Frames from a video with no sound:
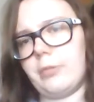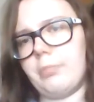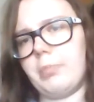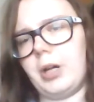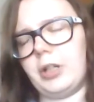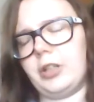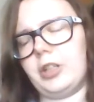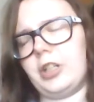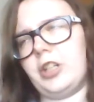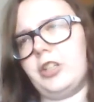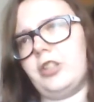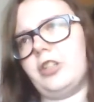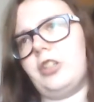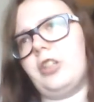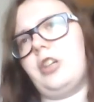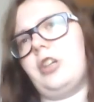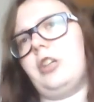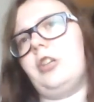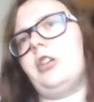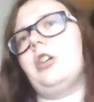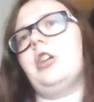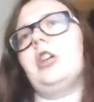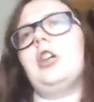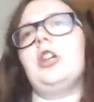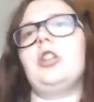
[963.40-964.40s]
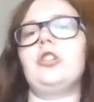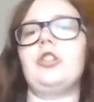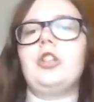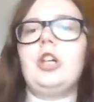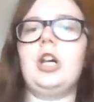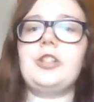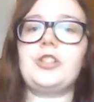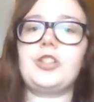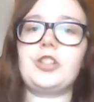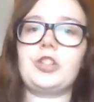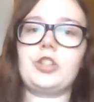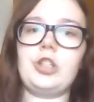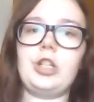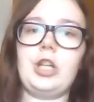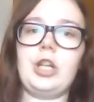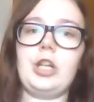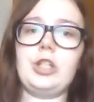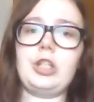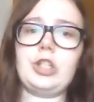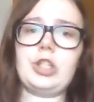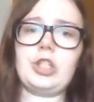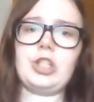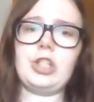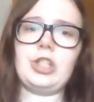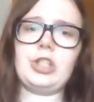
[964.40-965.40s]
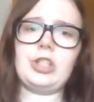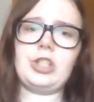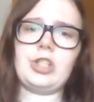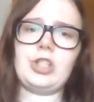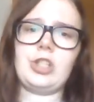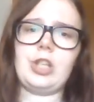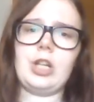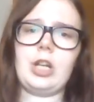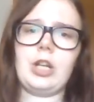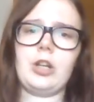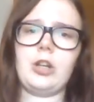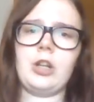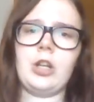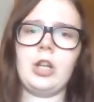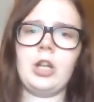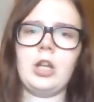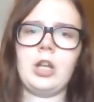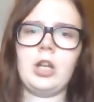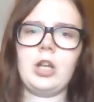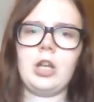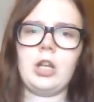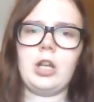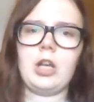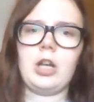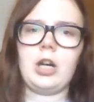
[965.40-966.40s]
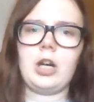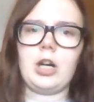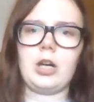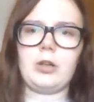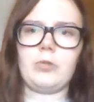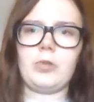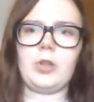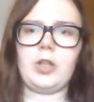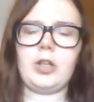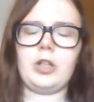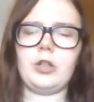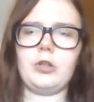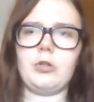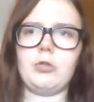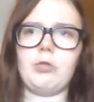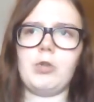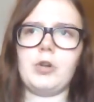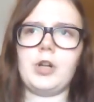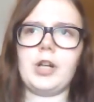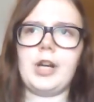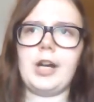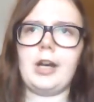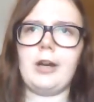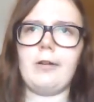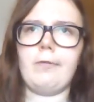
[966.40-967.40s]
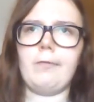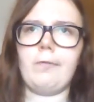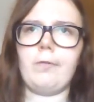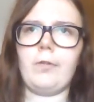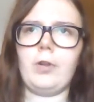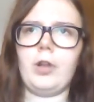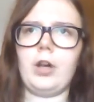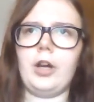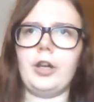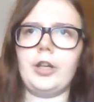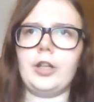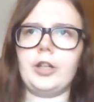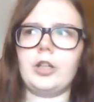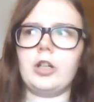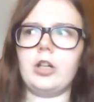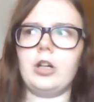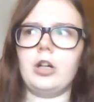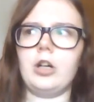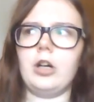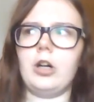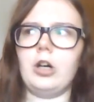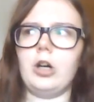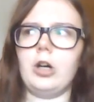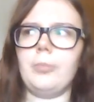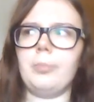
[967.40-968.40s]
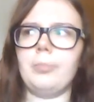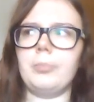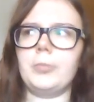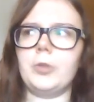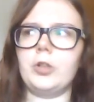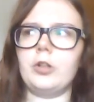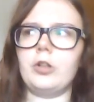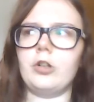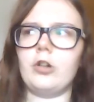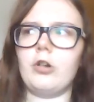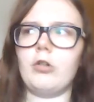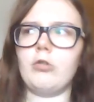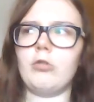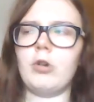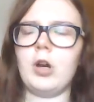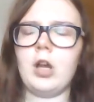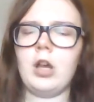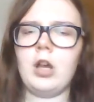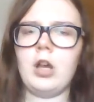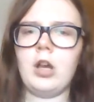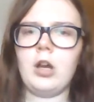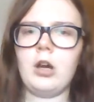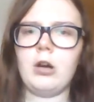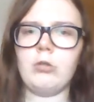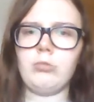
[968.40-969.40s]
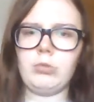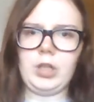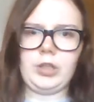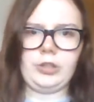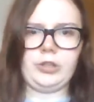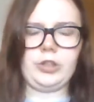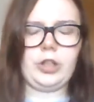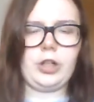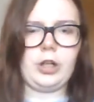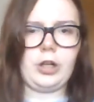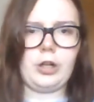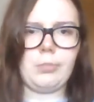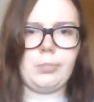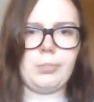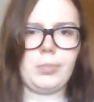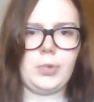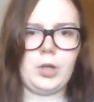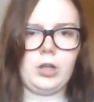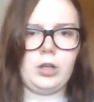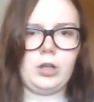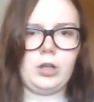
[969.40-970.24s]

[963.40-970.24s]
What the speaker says: but I think it has changed since then. I think you would have like one term